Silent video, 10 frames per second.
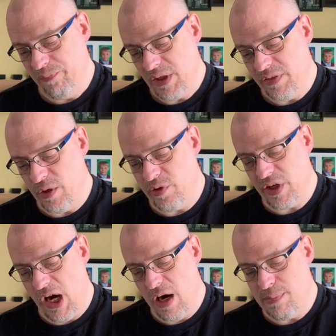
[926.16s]
There was a
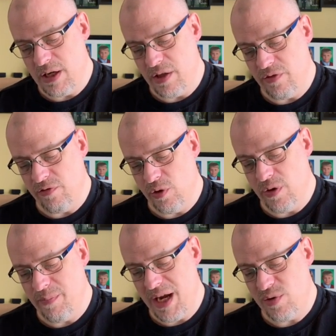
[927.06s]
carpet on the
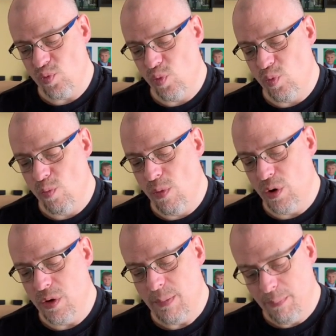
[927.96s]
floor made
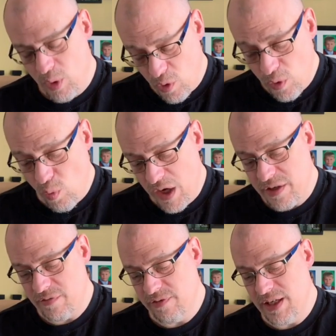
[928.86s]
more
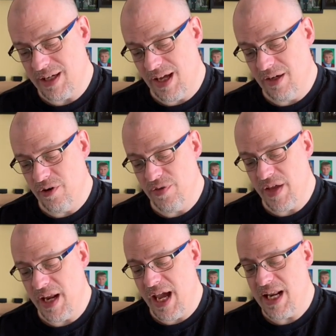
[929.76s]
wonderfully colored
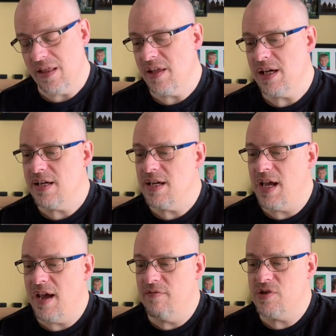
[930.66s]
than anything he
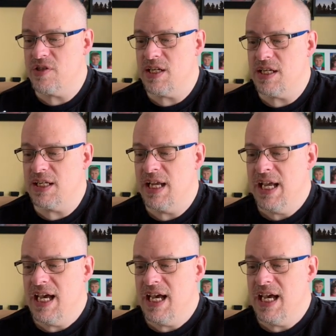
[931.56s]
had ever seen,